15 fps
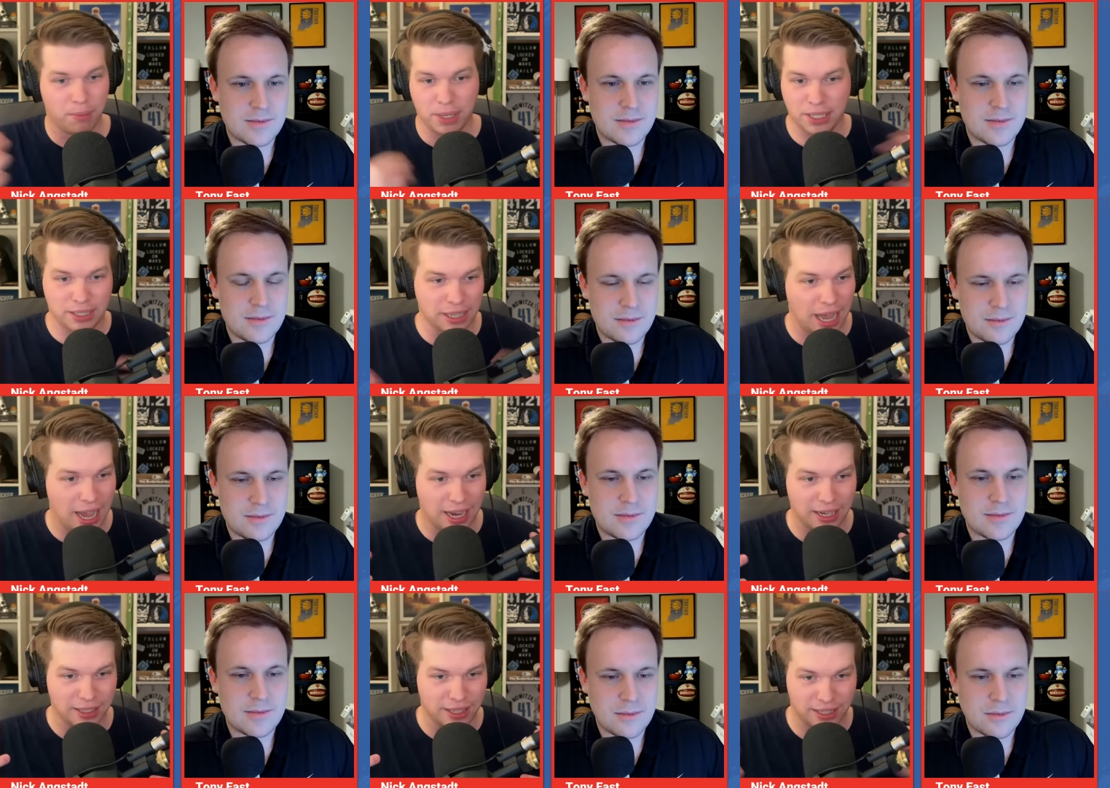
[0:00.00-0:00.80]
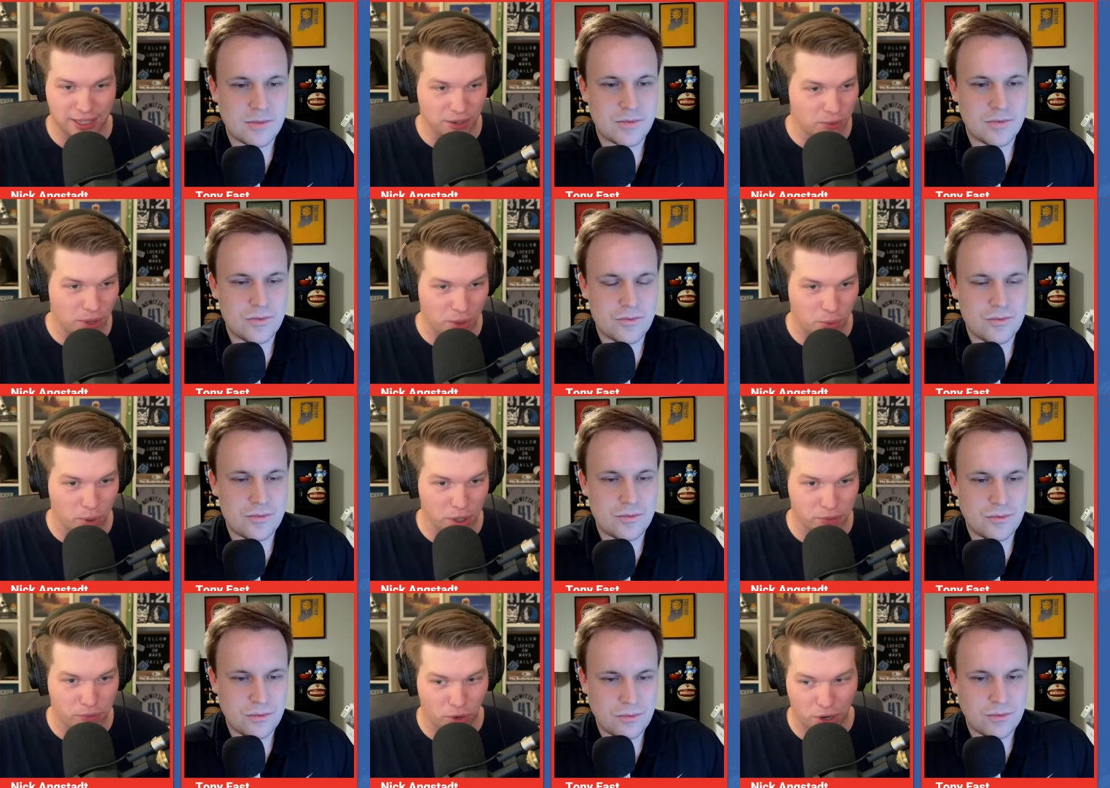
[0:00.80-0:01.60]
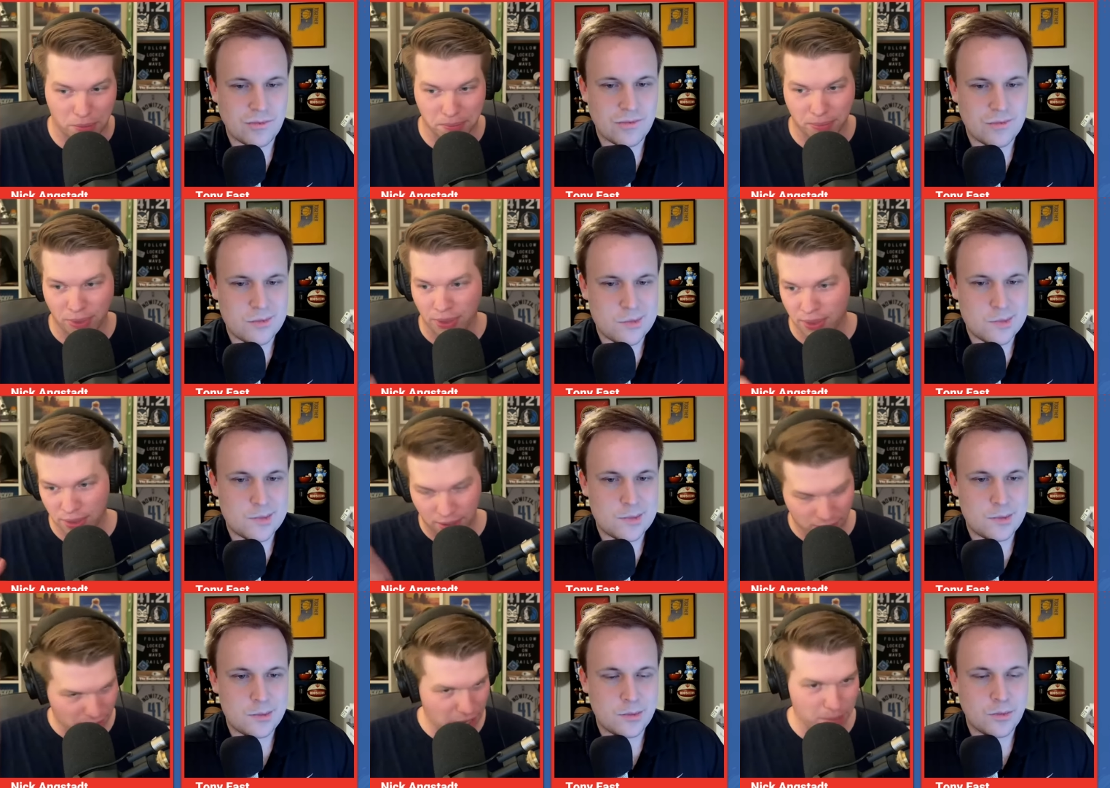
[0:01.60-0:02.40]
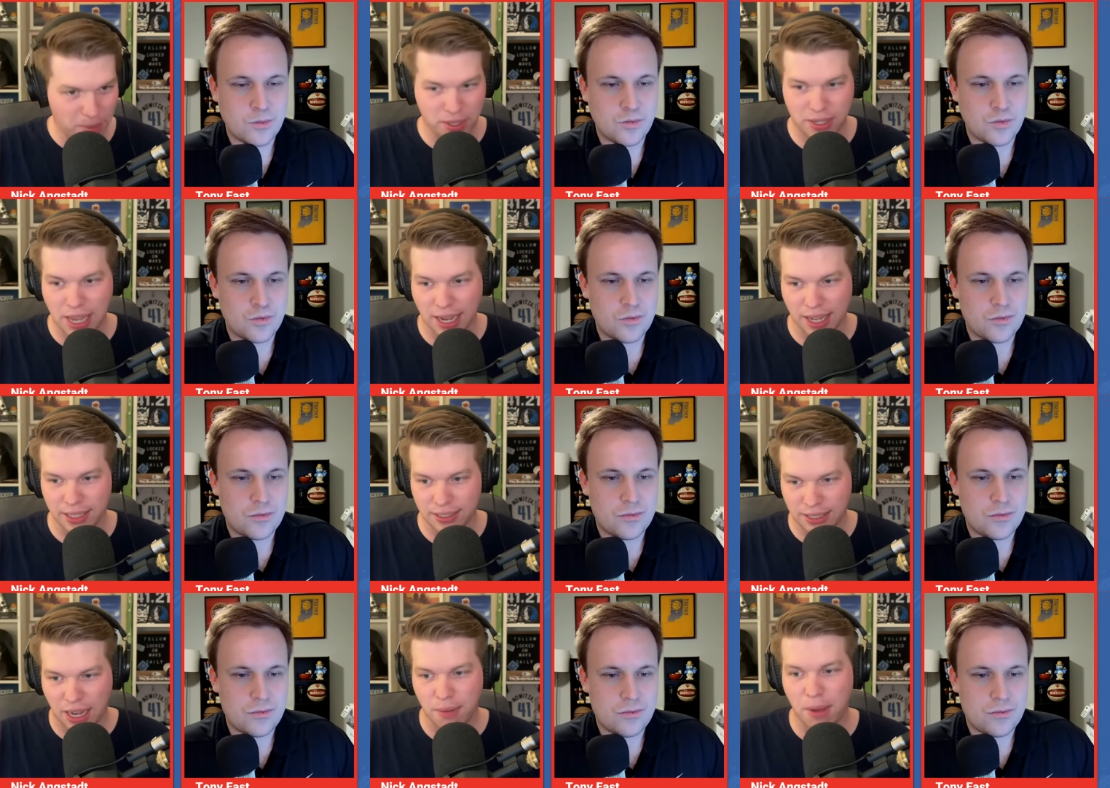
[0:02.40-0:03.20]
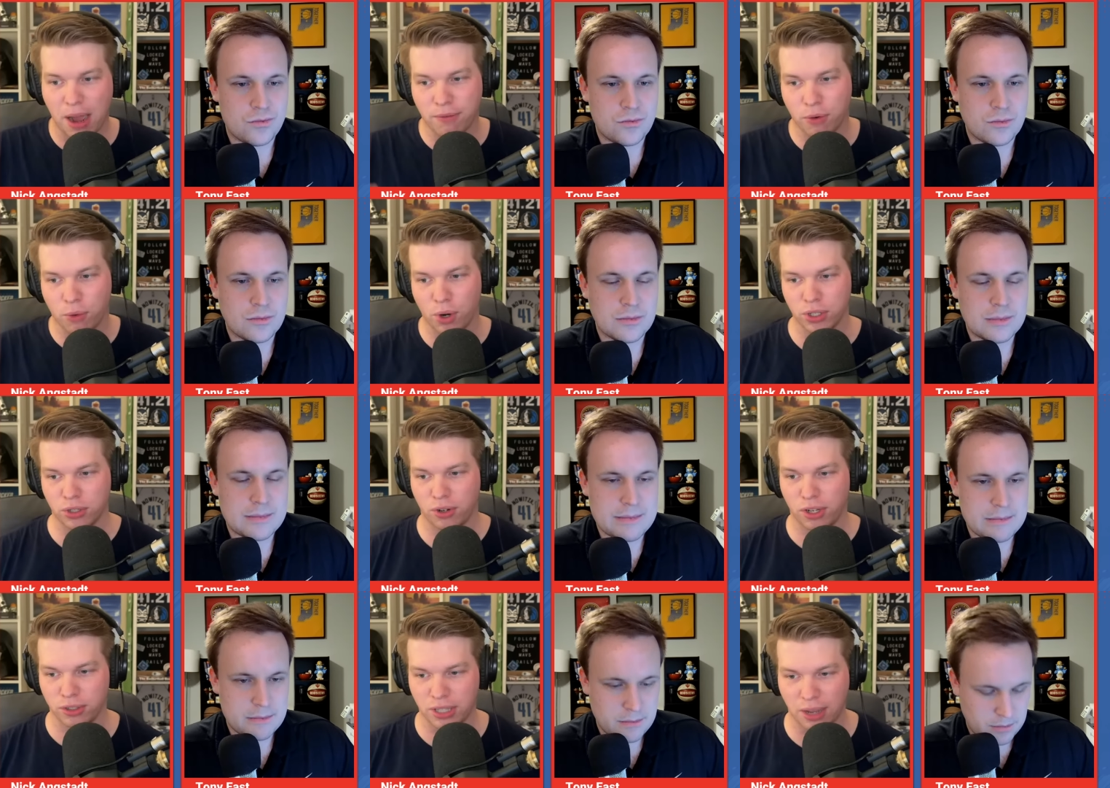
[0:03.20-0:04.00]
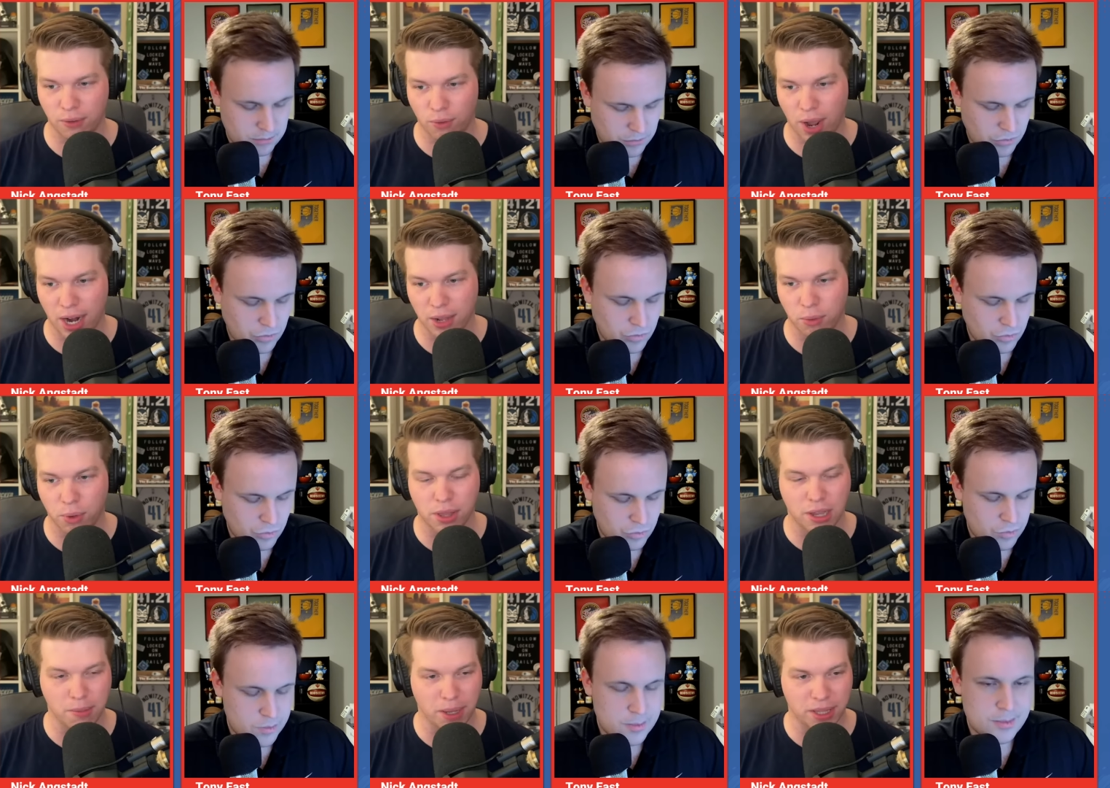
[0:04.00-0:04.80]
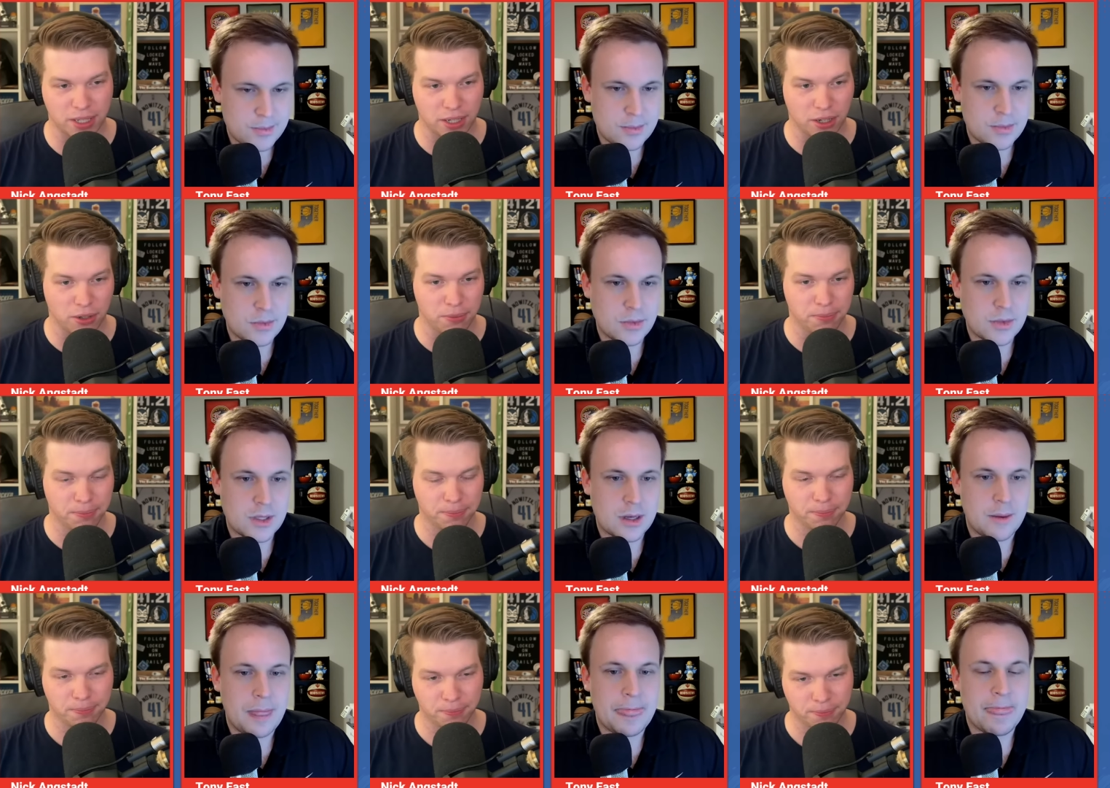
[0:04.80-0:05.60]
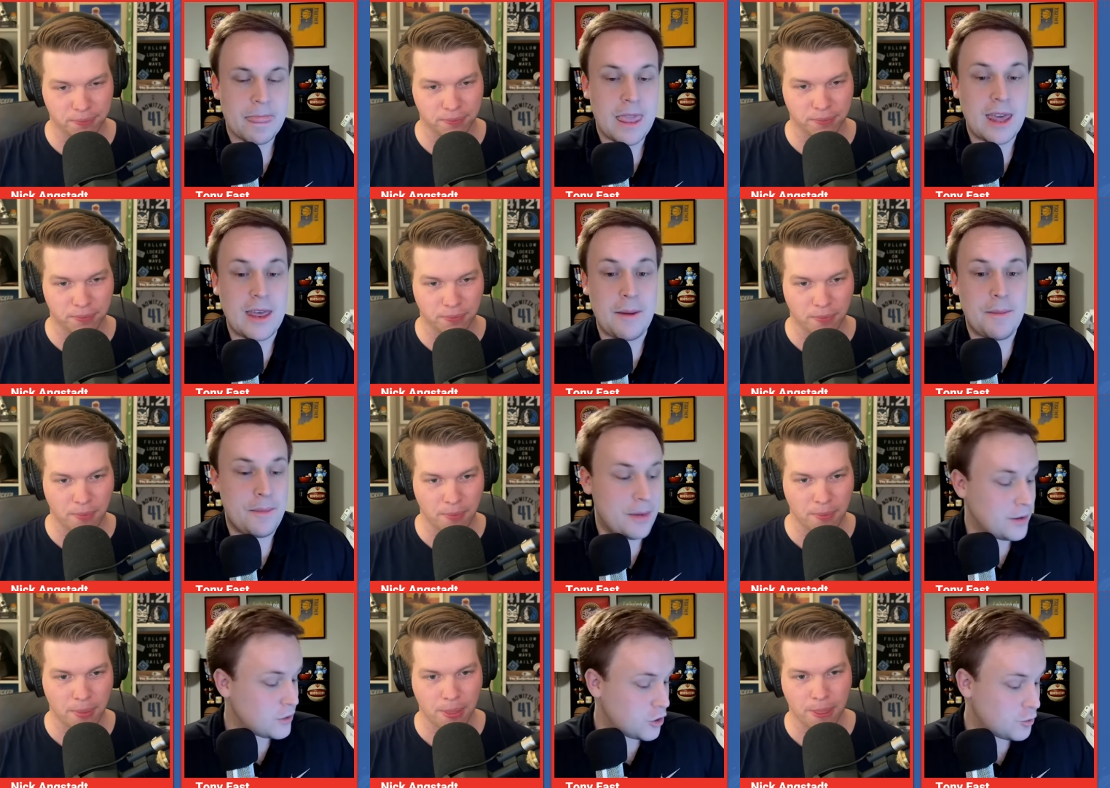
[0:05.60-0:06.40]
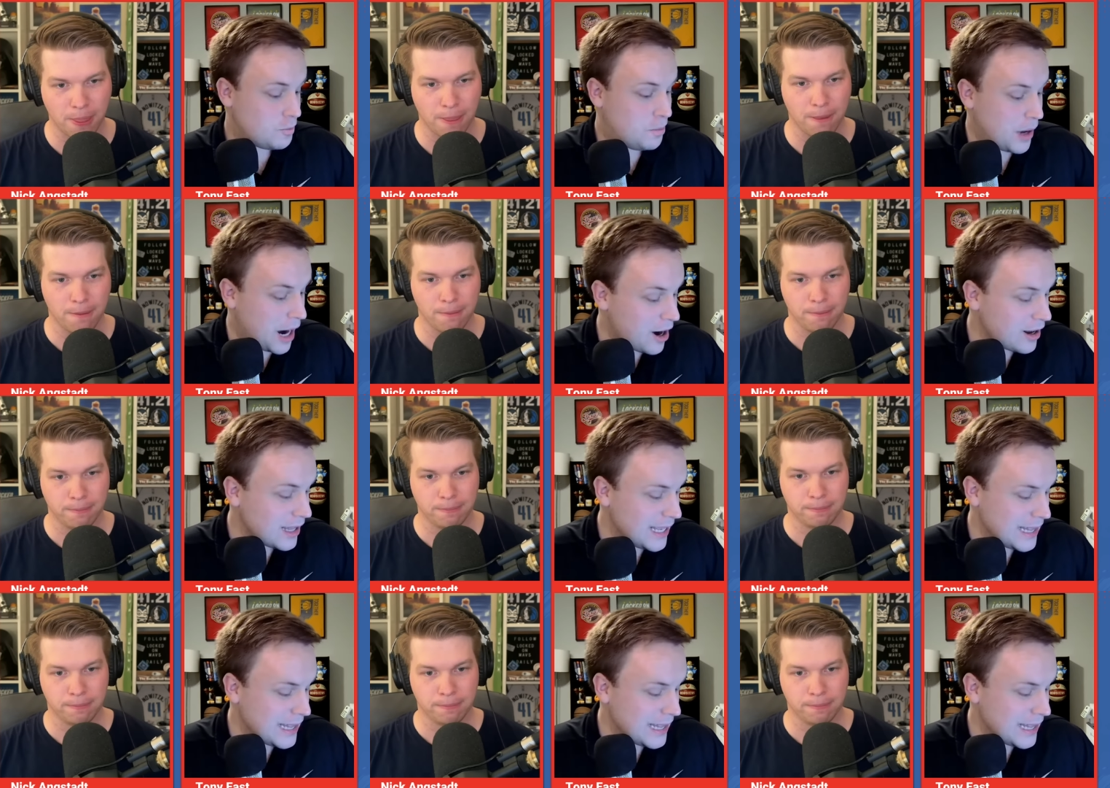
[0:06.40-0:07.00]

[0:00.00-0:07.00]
Speaker 1: signed that didn't really work for them. A couple of seconds, sent them out for Royce O'Neal, David Roddy. What do you think about the deal?
Speaker 2: Yeah, this is barely